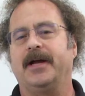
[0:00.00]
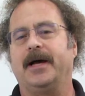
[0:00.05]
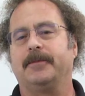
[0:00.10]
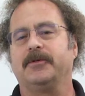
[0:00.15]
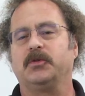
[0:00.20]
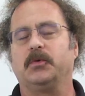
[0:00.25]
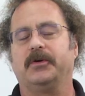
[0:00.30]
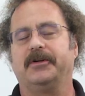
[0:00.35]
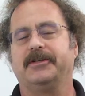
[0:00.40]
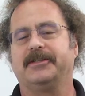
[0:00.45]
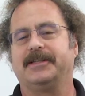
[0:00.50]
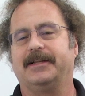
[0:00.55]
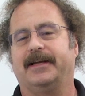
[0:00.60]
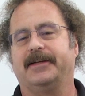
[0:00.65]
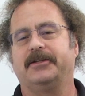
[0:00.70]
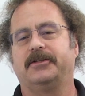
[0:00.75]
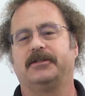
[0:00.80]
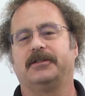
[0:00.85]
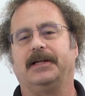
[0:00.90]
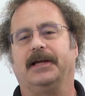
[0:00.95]
knob is where you
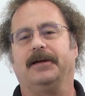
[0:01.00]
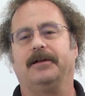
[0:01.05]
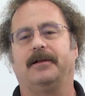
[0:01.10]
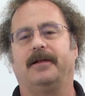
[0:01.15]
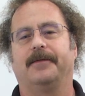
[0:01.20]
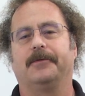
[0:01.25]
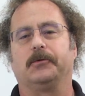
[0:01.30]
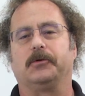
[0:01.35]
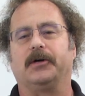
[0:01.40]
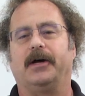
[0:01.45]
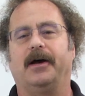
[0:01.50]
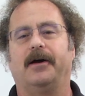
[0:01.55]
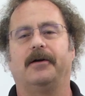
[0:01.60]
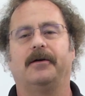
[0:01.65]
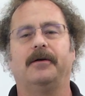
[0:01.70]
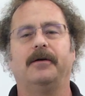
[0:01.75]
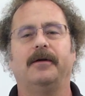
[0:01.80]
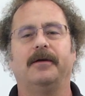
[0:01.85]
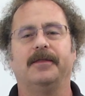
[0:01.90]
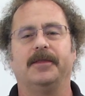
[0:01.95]
select your cycle on the
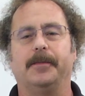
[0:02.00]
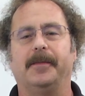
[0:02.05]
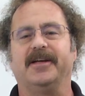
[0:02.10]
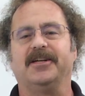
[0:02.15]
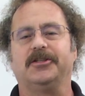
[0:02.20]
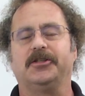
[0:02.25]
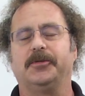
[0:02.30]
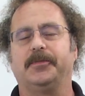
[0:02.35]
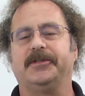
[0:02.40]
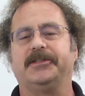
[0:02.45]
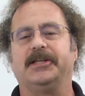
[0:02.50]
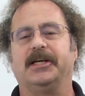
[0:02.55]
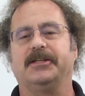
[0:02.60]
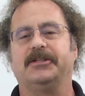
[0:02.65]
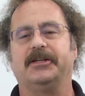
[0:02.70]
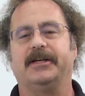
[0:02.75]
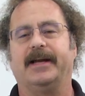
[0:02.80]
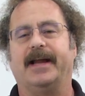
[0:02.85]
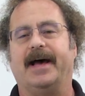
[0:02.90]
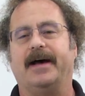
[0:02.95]
dryer. The main reason you'll be
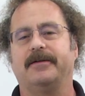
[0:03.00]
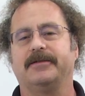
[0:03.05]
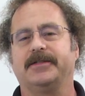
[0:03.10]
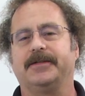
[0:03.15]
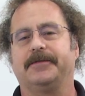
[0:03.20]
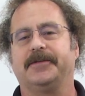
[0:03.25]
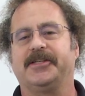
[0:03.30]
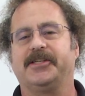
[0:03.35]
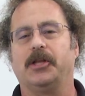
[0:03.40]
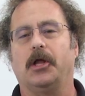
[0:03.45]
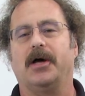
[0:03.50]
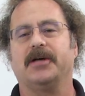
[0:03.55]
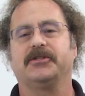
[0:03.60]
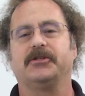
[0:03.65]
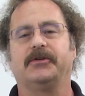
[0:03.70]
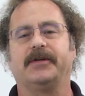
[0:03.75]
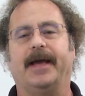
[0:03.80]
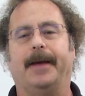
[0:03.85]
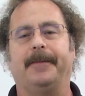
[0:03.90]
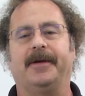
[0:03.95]
changing it out is if it's
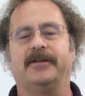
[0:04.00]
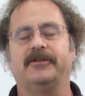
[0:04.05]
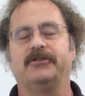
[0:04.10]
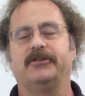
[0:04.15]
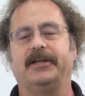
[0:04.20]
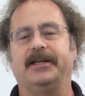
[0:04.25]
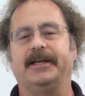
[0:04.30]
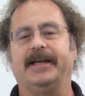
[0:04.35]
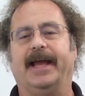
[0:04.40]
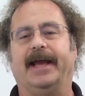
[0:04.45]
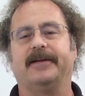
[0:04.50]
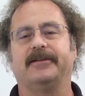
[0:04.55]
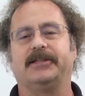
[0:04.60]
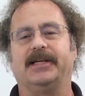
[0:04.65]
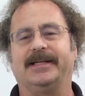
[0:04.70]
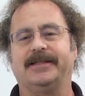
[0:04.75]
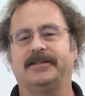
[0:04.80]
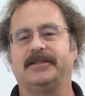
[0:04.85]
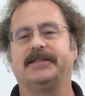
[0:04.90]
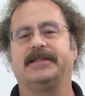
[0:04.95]
lost or damaged and you can't
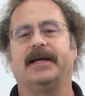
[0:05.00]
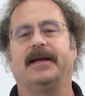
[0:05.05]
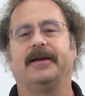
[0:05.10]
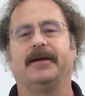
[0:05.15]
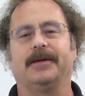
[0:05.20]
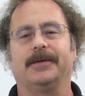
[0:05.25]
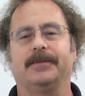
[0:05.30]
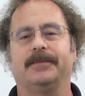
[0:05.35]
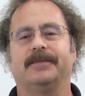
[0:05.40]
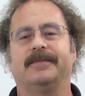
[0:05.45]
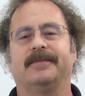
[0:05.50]
change the setting.